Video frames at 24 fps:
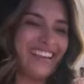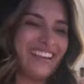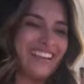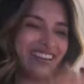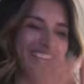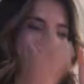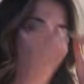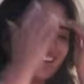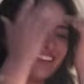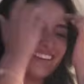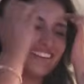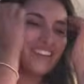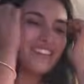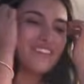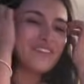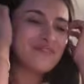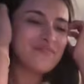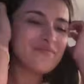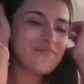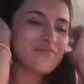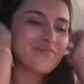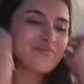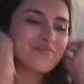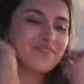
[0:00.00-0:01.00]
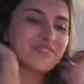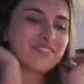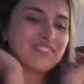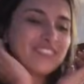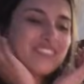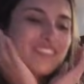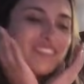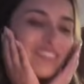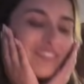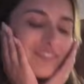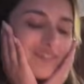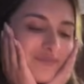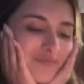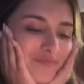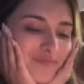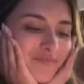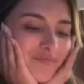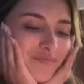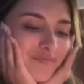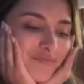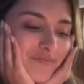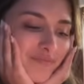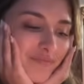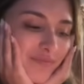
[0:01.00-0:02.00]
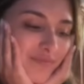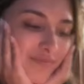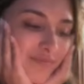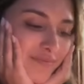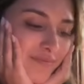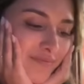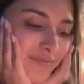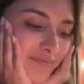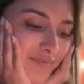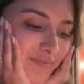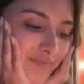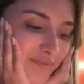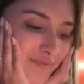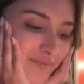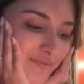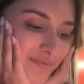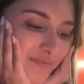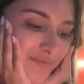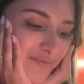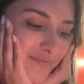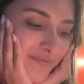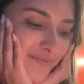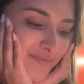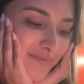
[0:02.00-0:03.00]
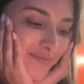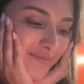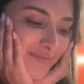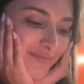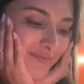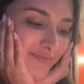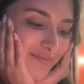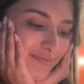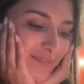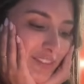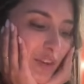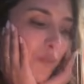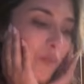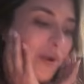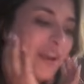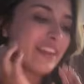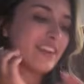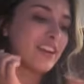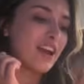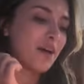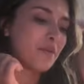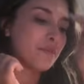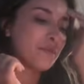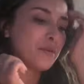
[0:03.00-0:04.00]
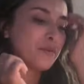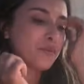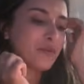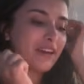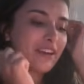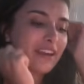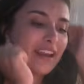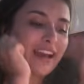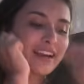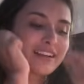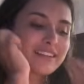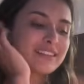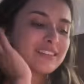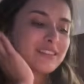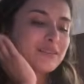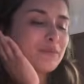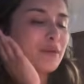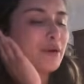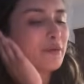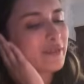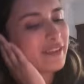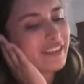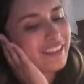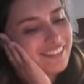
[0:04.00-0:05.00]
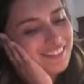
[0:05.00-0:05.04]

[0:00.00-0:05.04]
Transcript: Take a photo. Take a photo. Wait, not me reenacting the moment.